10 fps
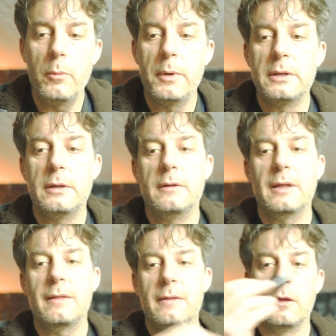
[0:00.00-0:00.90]
but
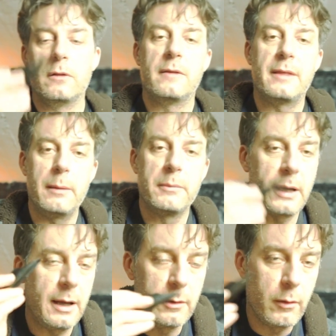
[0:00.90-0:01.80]
that's not the same
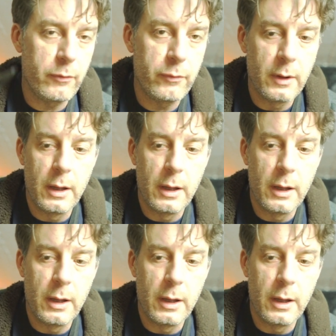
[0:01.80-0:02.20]
kind of